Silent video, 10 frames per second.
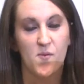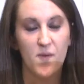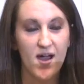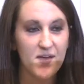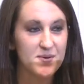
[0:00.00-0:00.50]

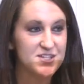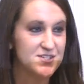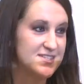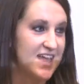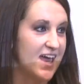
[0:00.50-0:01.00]
What would
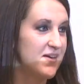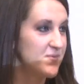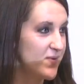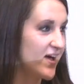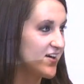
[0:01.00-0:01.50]
you say?
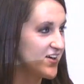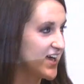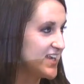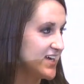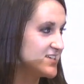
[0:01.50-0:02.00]
What are
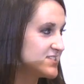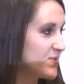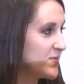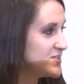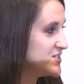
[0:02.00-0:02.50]
your ideas?
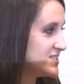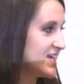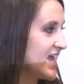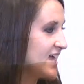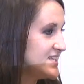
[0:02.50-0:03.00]
What would you
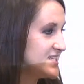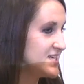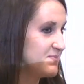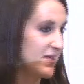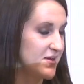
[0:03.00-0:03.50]
say to
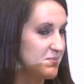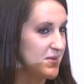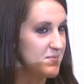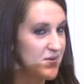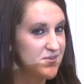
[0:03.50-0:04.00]
18 million
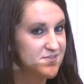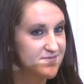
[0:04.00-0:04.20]
people?